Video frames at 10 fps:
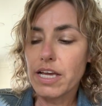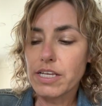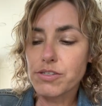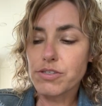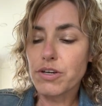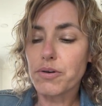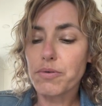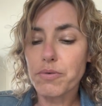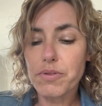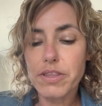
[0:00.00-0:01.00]

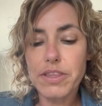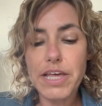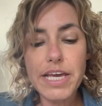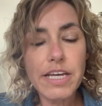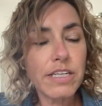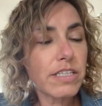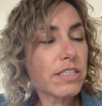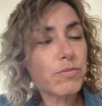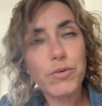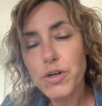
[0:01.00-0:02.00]
So they
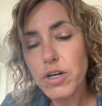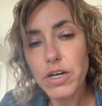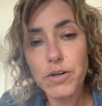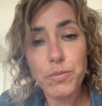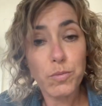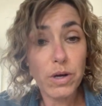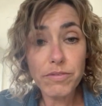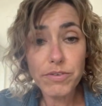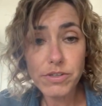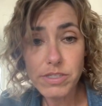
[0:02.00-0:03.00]
can work on 1
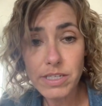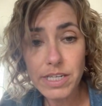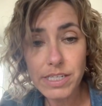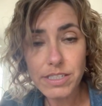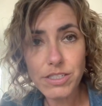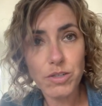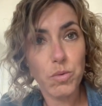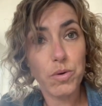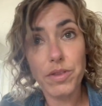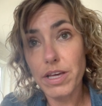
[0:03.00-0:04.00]
verse a night,
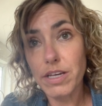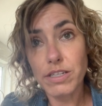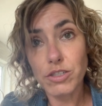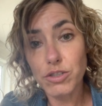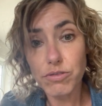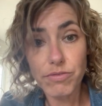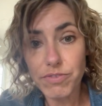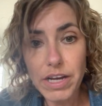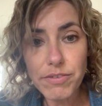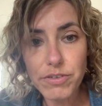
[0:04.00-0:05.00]
or they can do
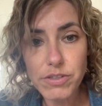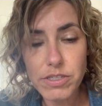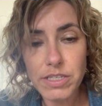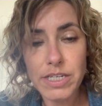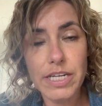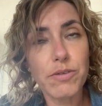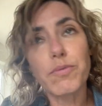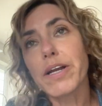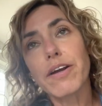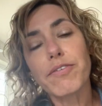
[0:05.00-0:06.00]
5 verses a night,
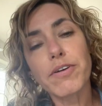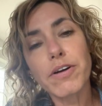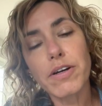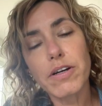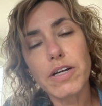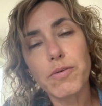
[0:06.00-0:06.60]
whatever